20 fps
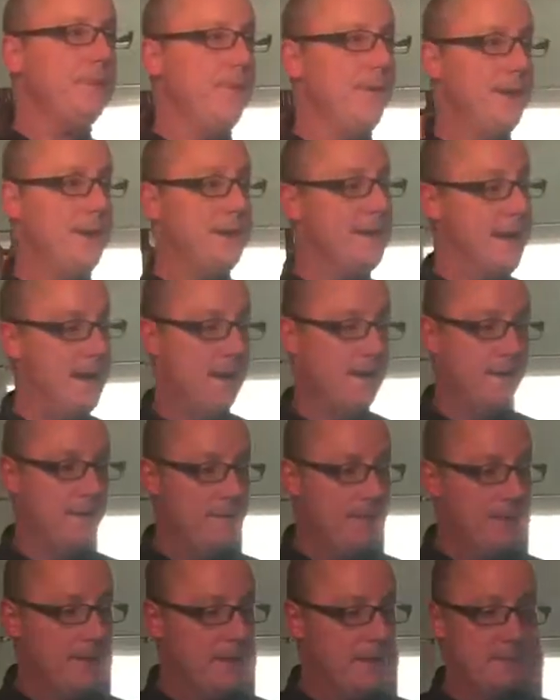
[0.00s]
Right now,
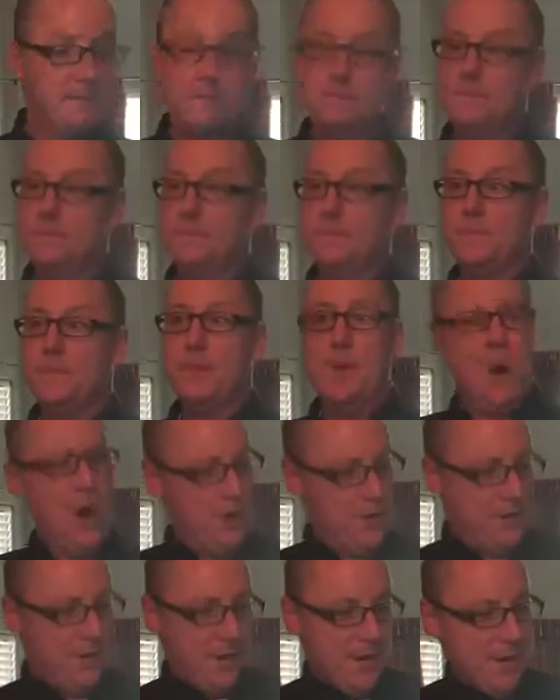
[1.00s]

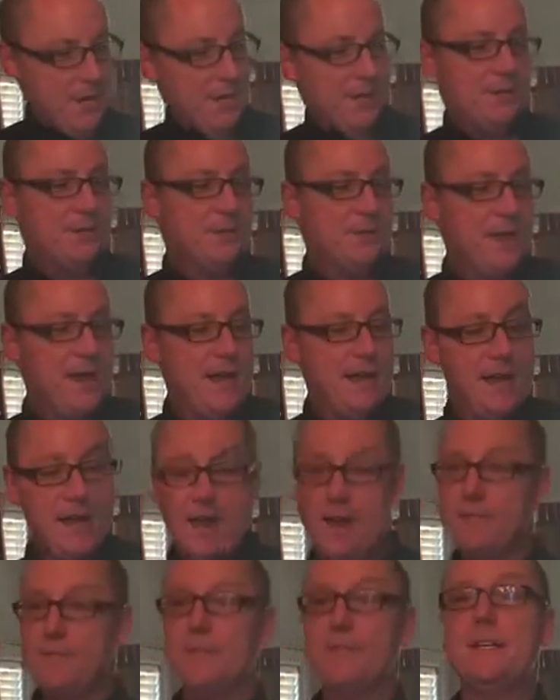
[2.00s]
are you gonna use that
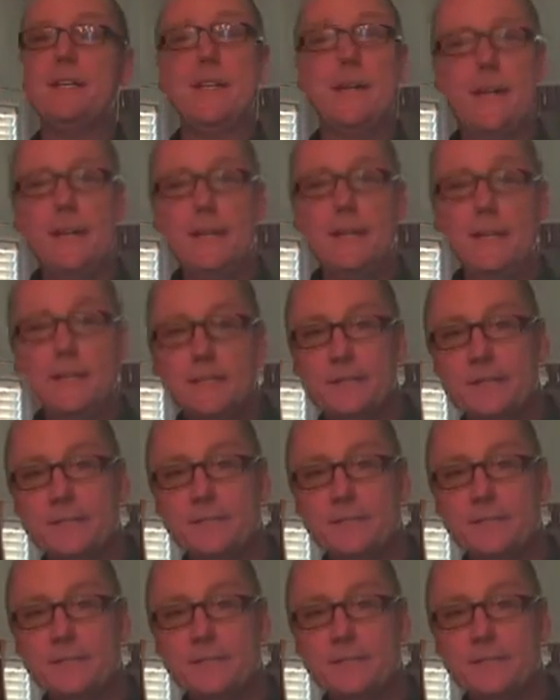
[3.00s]
every day?